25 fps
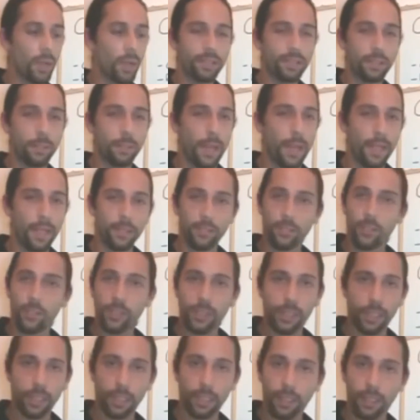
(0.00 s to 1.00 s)
has a
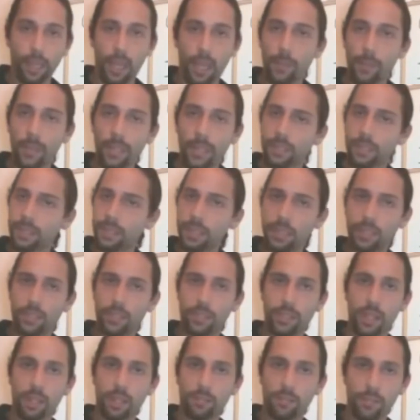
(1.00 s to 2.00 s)
master in economics and
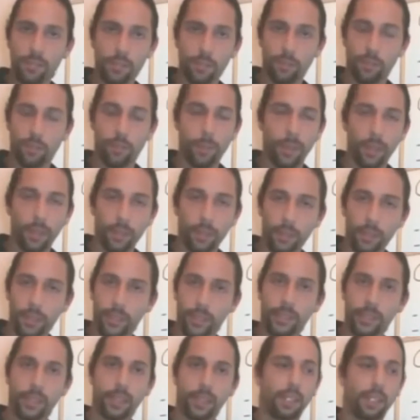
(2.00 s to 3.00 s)
you're not very
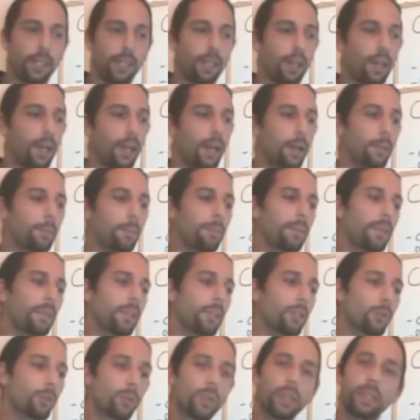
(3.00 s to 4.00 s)
familiar,
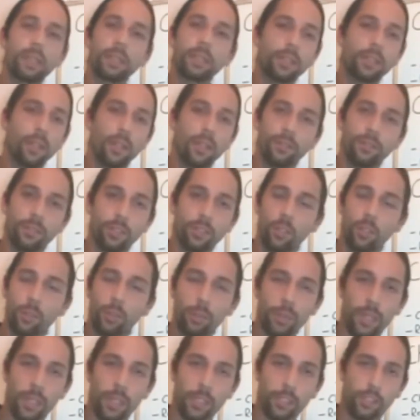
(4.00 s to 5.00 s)
you really don't have to
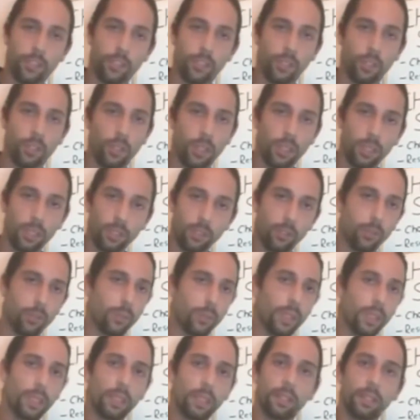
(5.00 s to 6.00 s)
do much. You need to
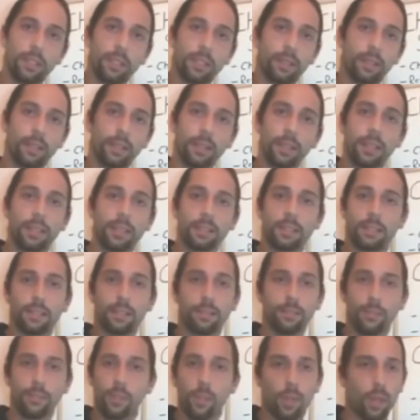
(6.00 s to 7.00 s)
read at
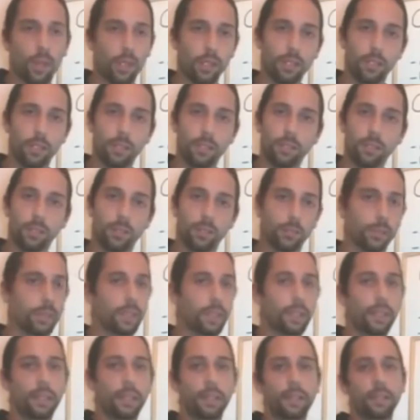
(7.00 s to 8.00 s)
least a few articles
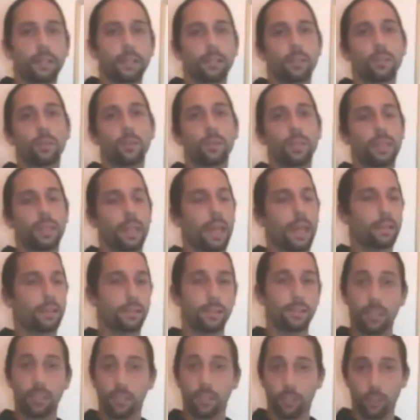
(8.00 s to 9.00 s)
relating to the
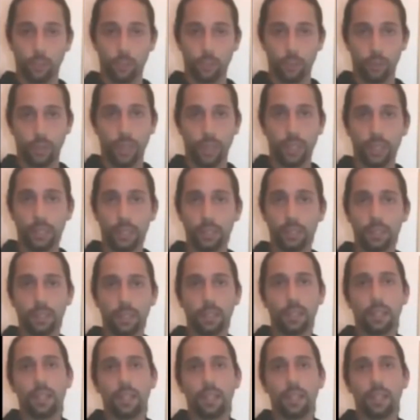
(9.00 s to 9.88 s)
asset that you're trading.